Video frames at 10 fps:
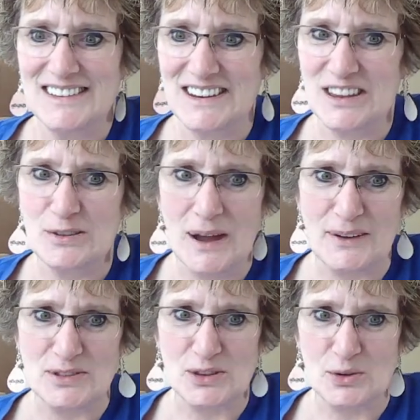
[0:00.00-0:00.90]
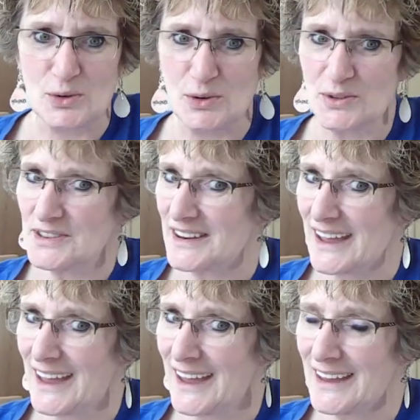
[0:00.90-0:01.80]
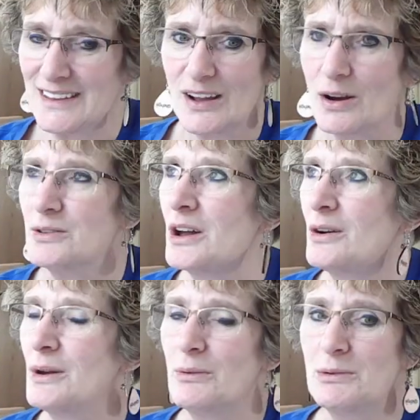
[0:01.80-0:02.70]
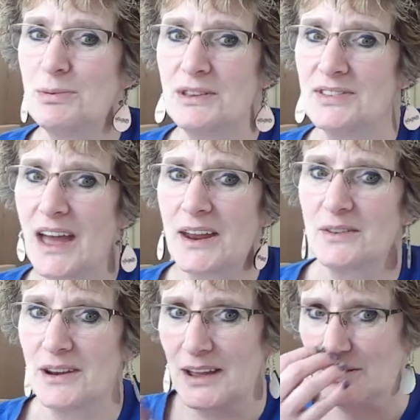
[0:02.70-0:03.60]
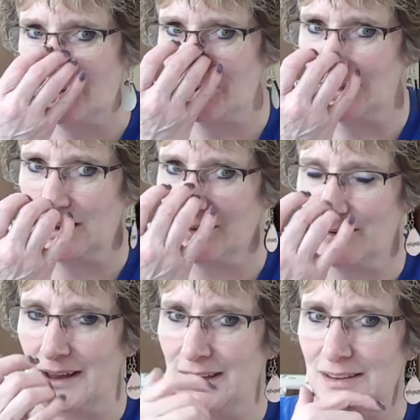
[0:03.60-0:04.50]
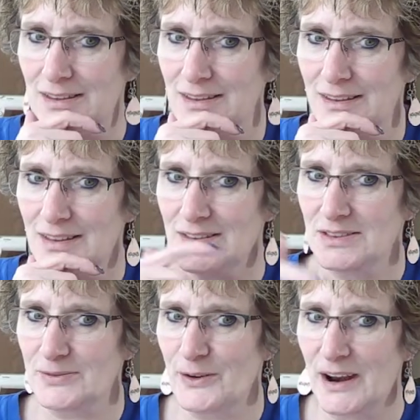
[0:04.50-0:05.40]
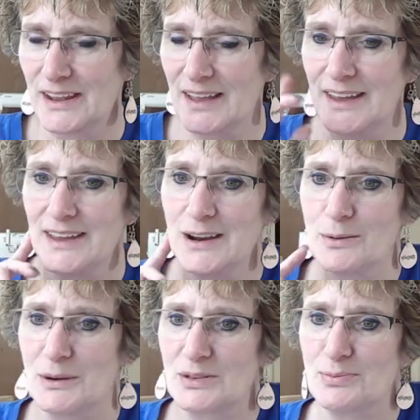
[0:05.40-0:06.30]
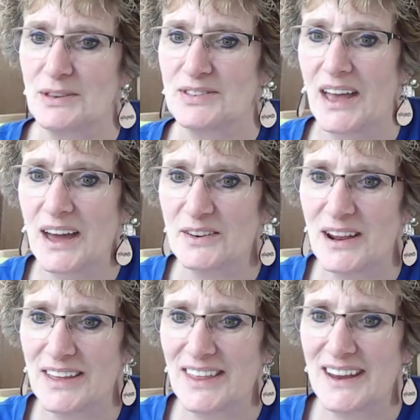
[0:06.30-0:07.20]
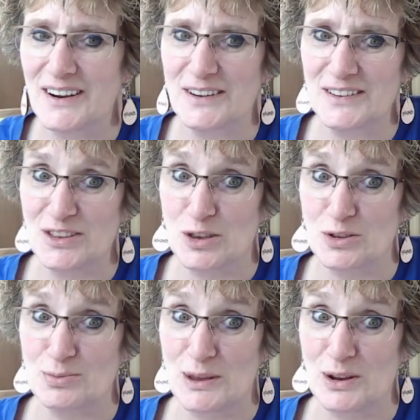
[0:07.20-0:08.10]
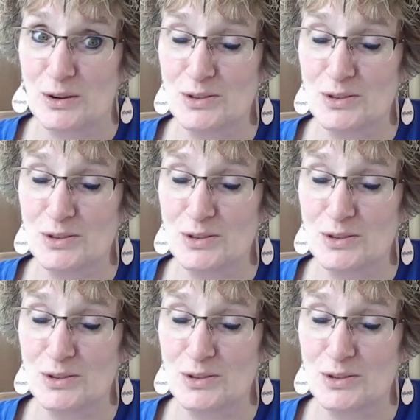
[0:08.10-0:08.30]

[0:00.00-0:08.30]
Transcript: Do you have school today? Oh, no, it would be Saturday over there, right? because it's Friday night here. It must be Saturday there. Excuse me, no